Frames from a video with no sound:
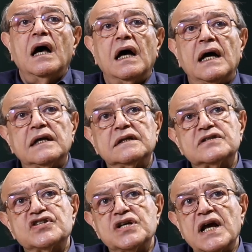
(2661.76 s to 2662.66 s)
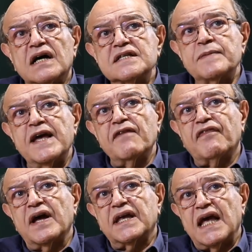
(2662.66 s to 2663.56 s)
And she asked me if
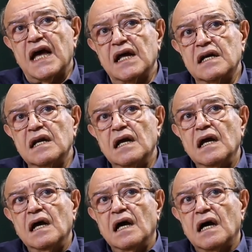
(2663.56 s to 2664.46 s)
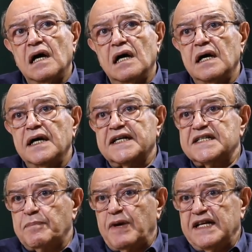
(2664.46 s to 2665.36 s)
I can
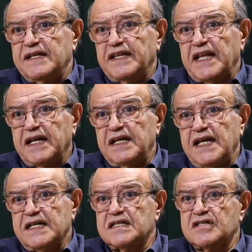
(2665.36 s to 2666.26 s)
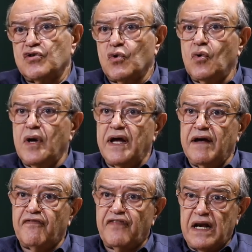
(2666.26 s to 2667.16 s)
explain the techniques through
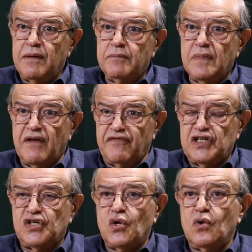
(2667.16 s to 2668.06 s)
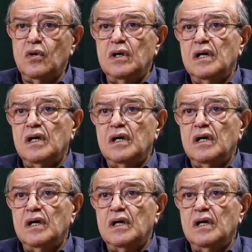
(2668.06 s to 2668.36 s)
a film, a video,